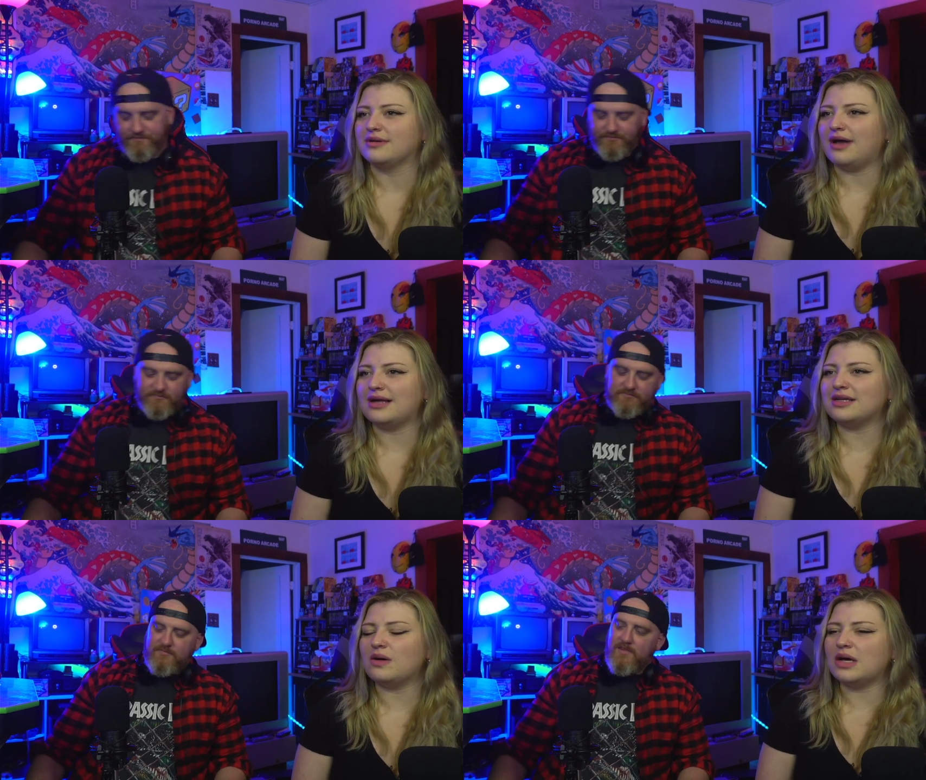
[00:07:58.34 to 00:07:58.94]
Speaker 1: I
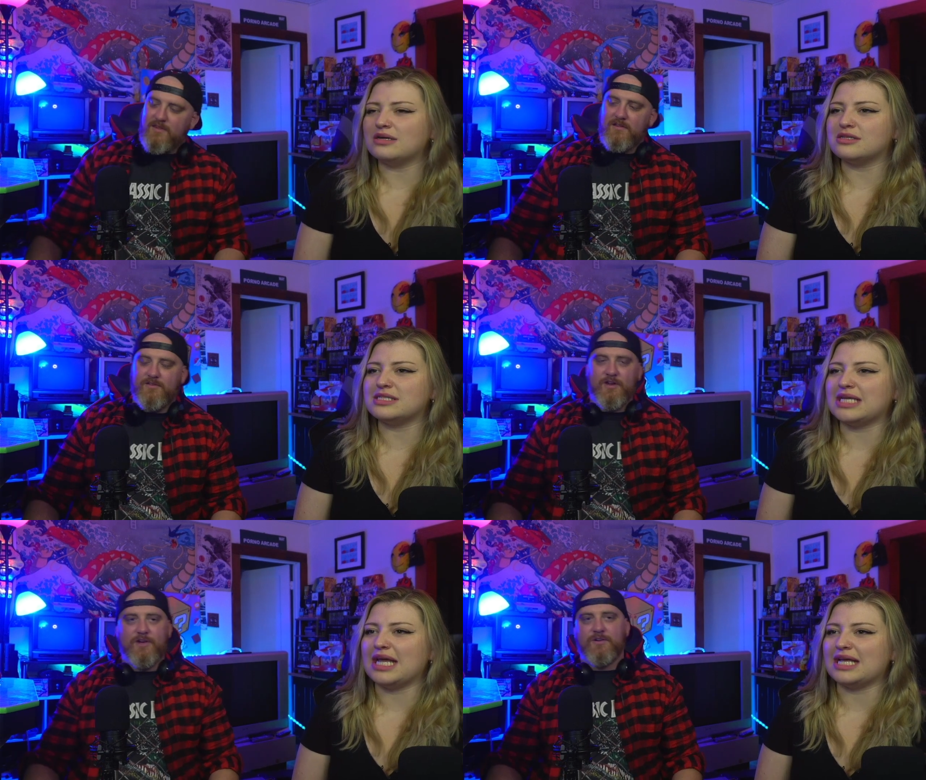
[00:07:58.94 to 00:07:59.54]
don't
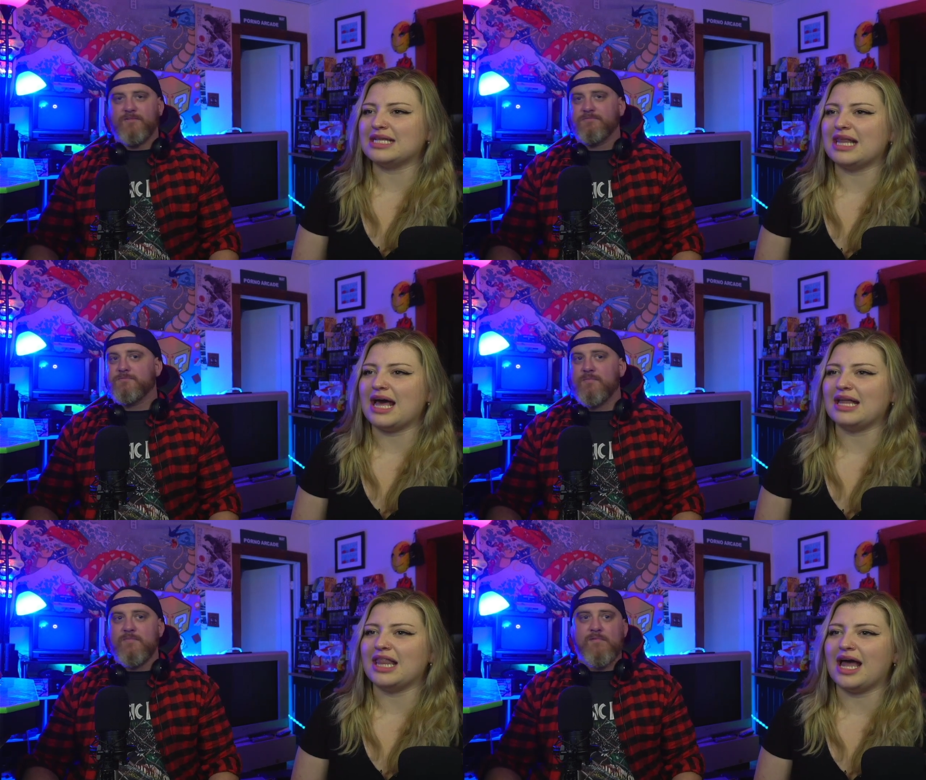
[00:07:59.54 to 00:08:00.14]
understand Dude.
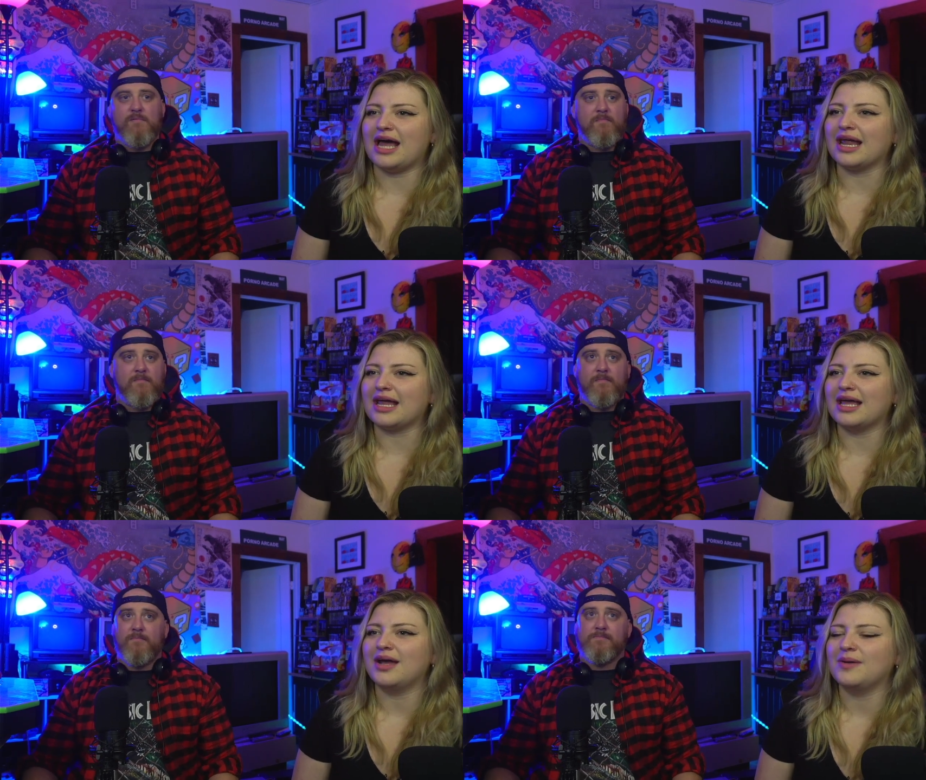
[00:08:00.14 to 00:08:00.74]
that like
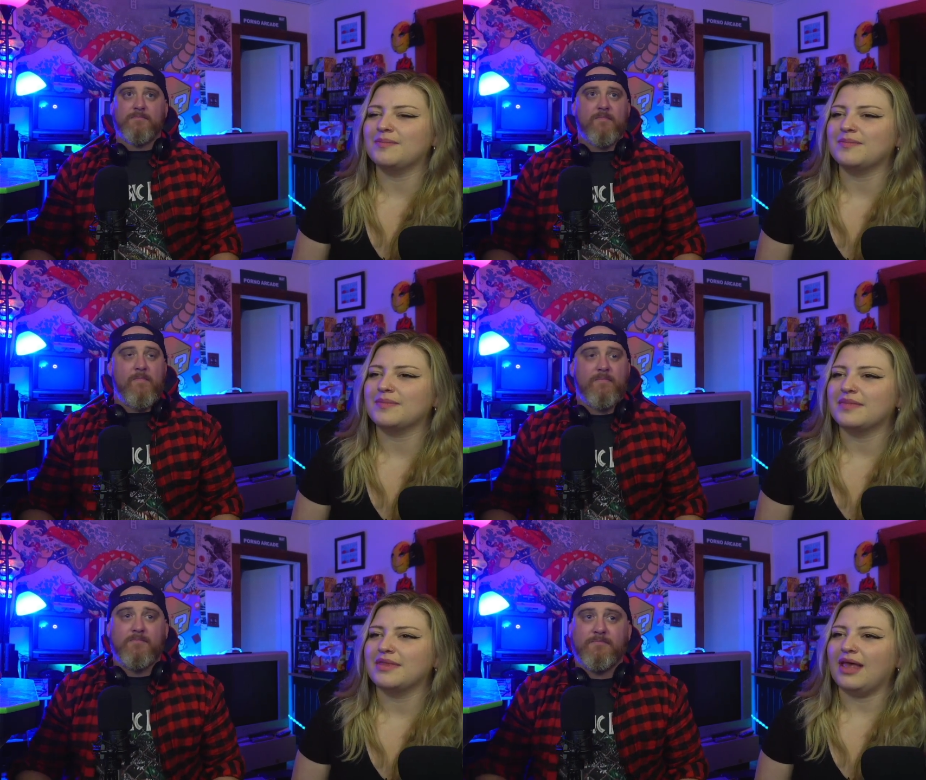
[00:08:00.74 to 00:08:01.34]

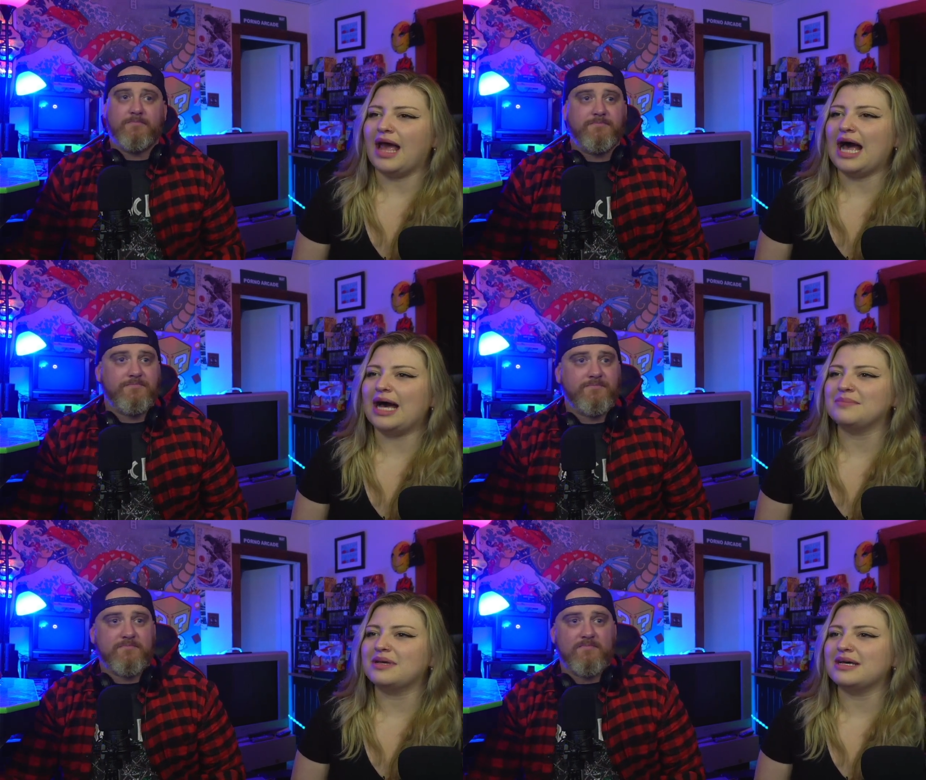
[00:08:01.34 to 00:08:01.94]

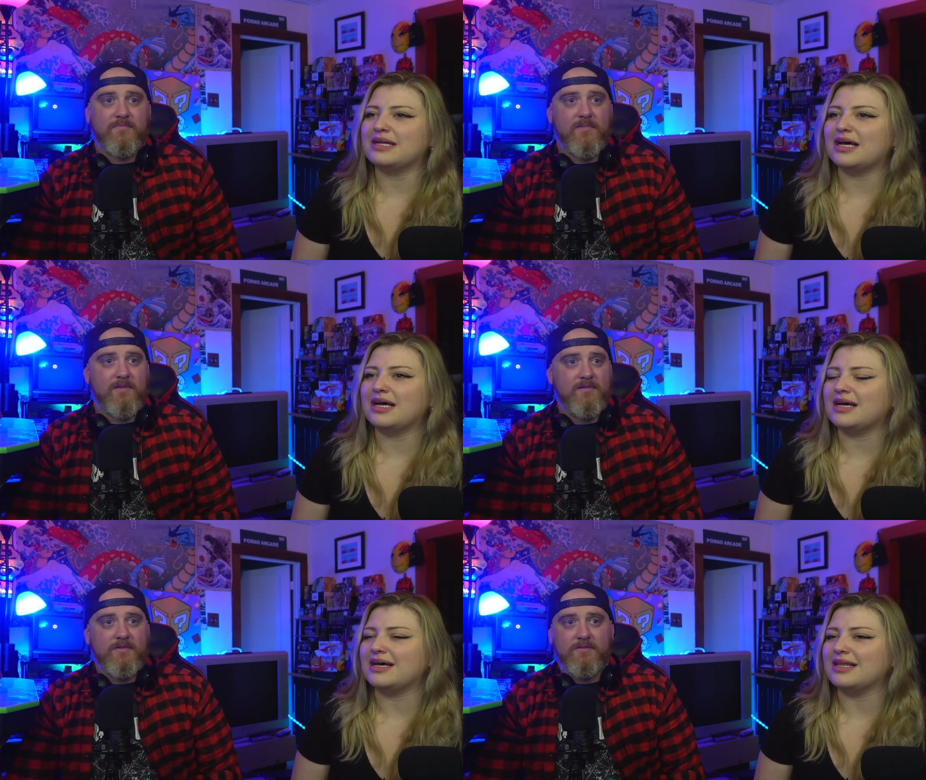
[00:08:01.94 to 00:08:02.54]
I'm
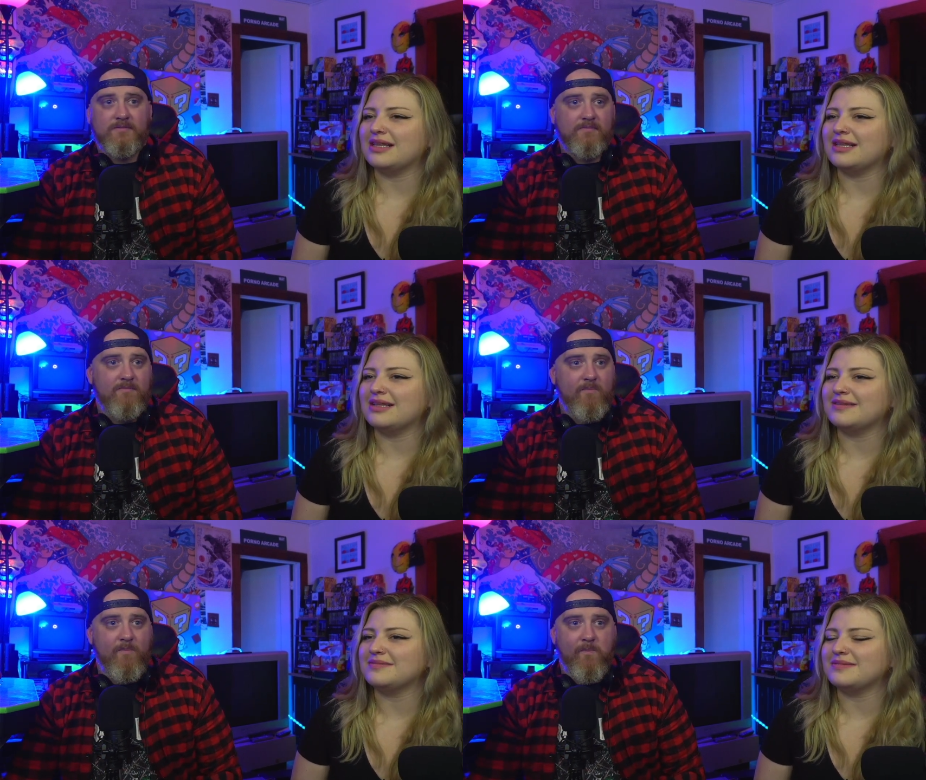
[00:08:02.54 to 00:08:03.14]
gonna
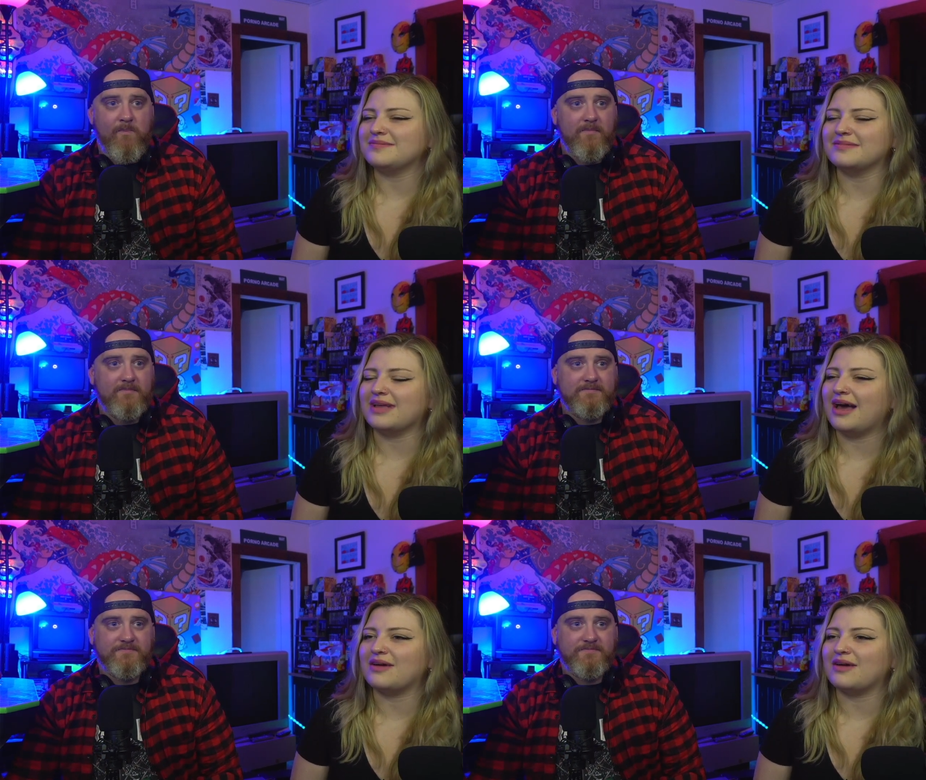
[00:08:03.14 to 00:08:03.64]
I don't